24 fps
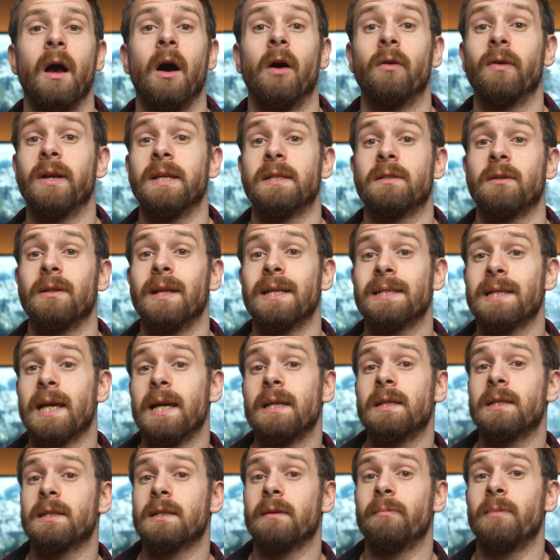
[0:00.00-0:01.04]
All right, so let's get
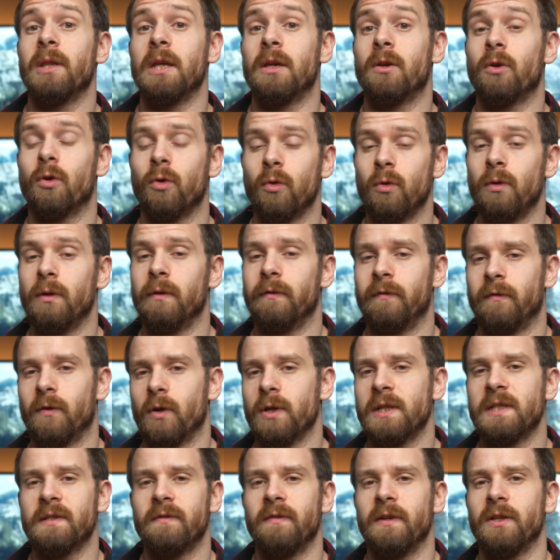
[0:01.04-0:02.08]
into some of the cool
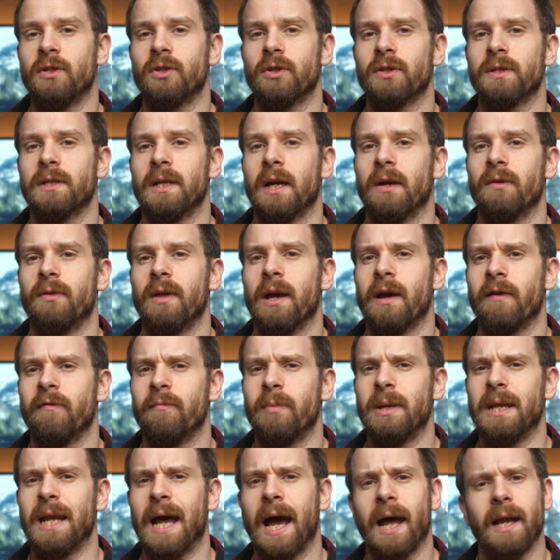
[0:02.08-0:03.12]
voice features now that have
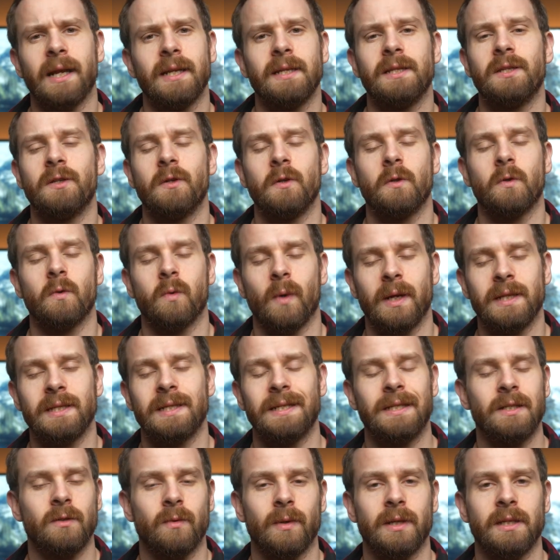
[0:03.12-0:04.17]
been added to
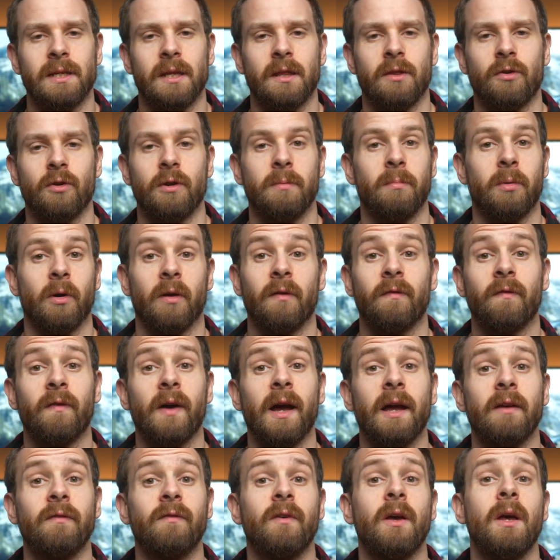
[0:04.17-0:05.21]

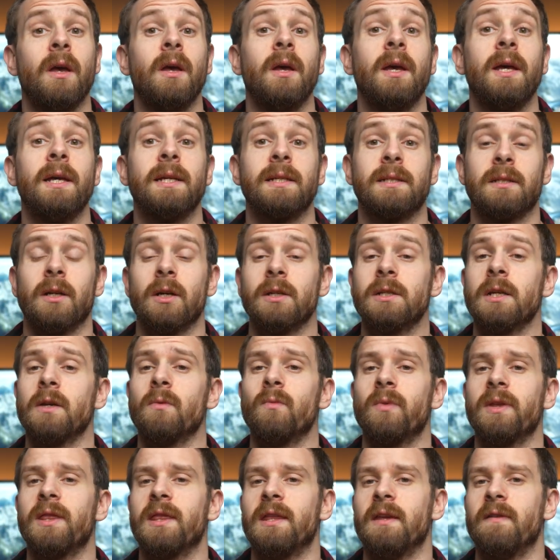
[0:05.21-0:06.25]
2023.5,
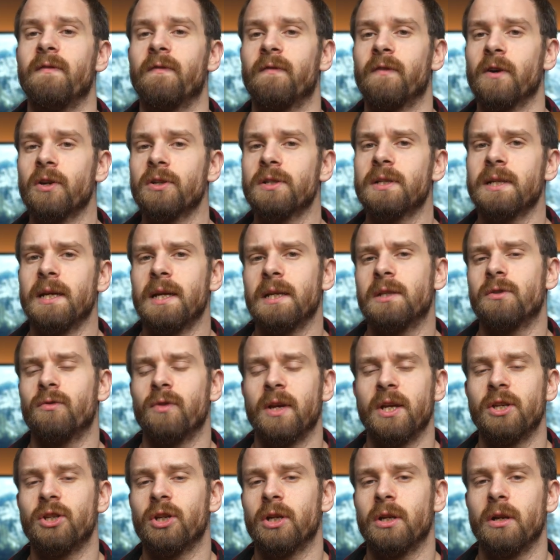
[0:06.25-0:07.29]
starting with the first
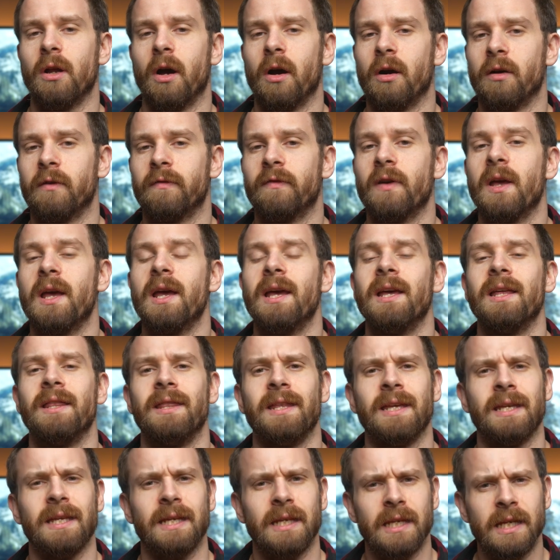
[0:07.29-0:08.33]
iteration of
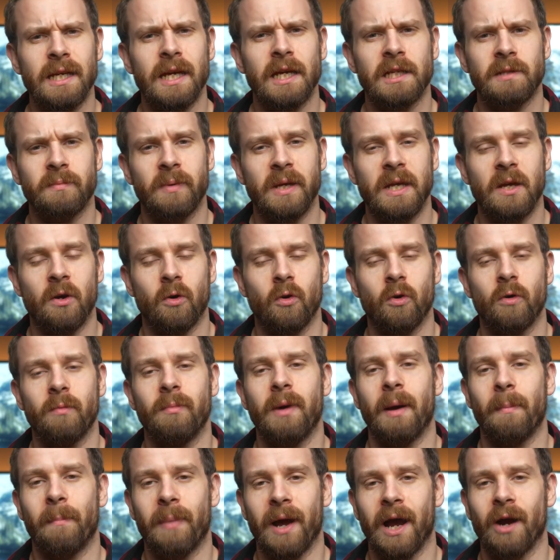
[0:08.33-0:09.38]
the ESP
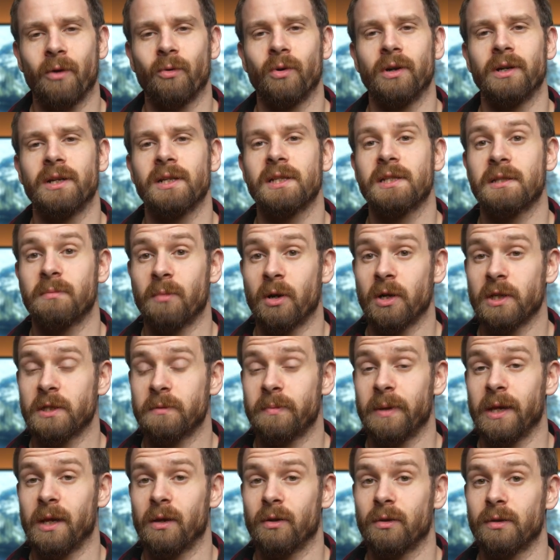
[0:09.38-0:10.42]
Home powered smart
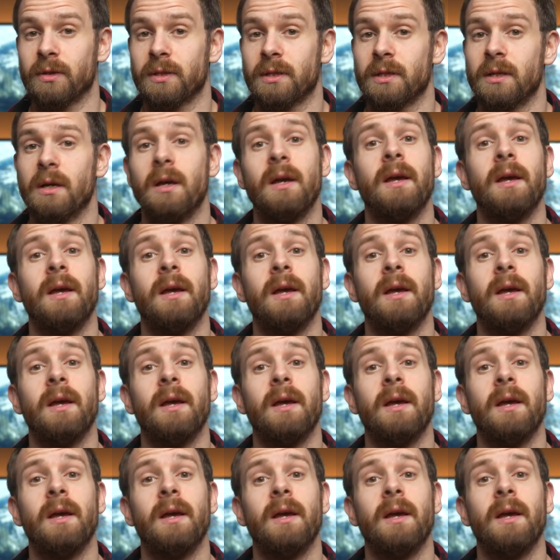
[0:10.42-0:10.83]
speakers.